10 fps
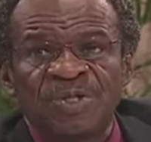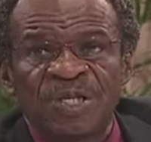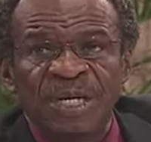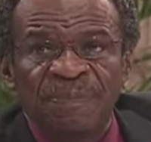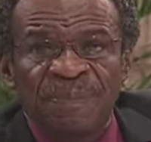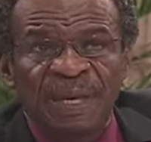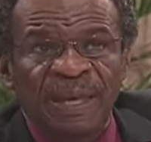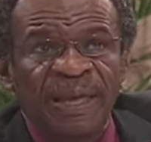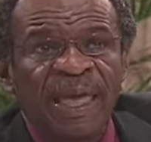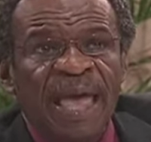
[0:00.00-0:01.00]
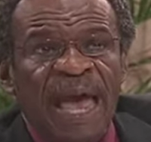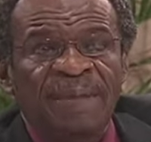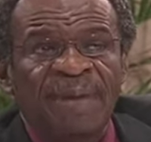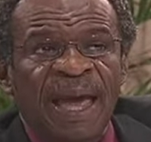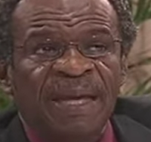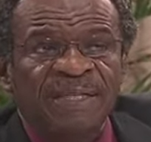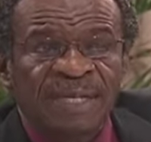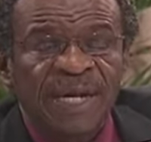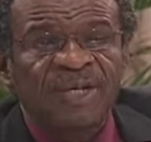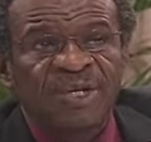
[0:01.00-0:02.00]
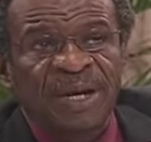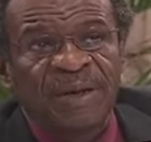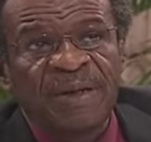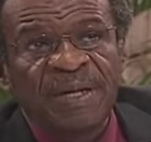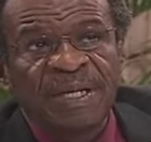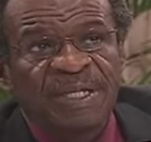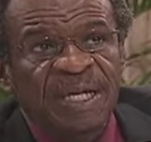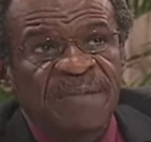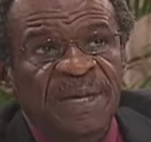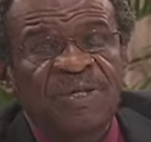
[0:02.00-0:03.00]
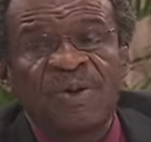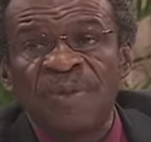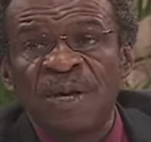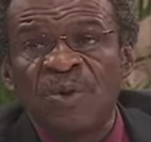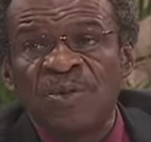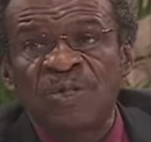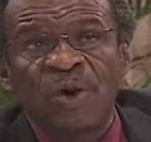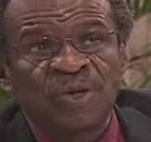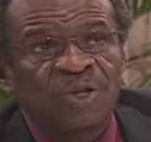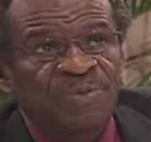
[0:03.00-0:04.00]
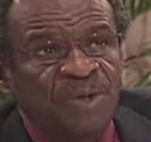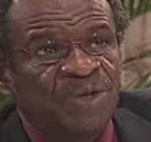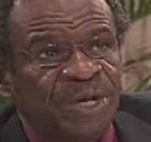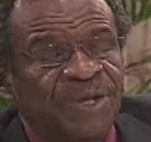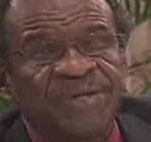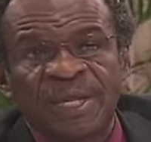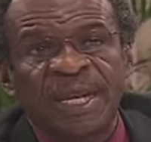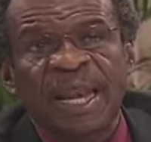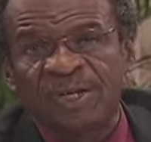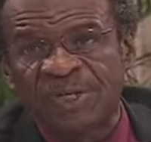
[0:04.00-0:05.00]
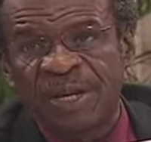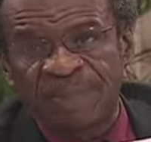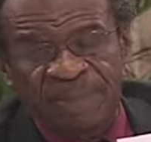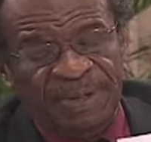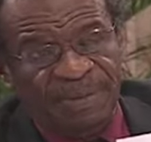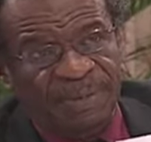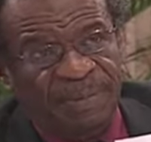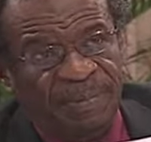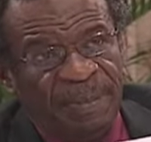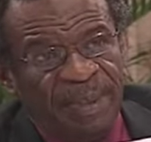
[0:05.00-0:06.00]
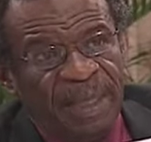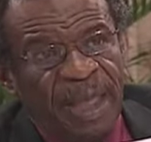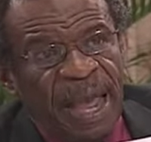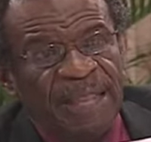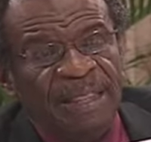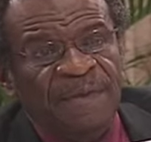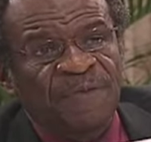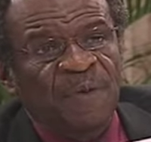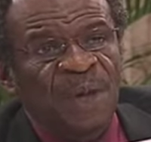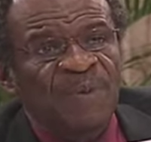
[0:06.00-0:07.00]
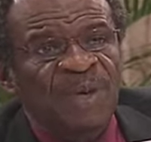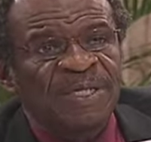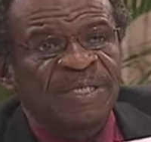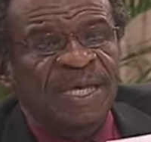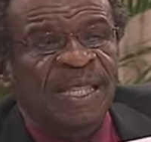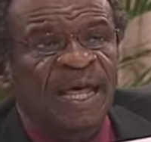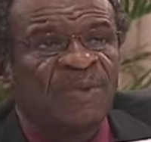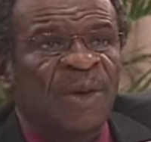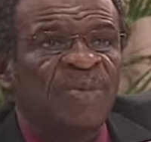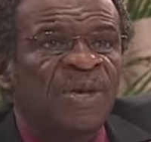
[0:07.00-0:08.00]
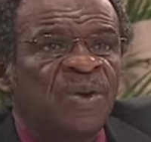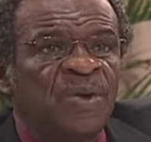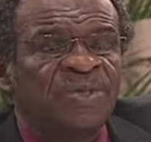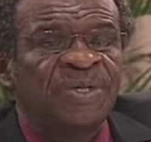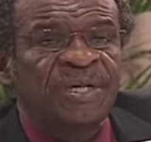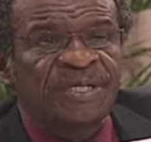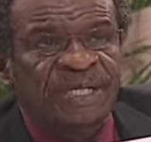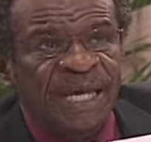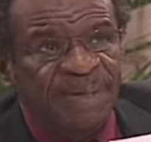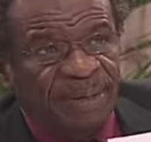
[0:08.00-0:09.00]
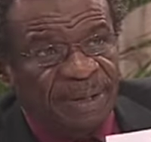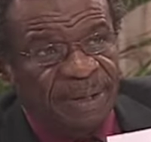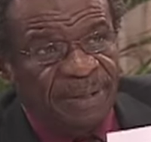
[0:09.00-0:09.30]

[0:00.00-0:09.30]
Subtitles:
GDP, and by extension determine Tobago's contribution to the national purse. And therefore, when we say that when we go to the table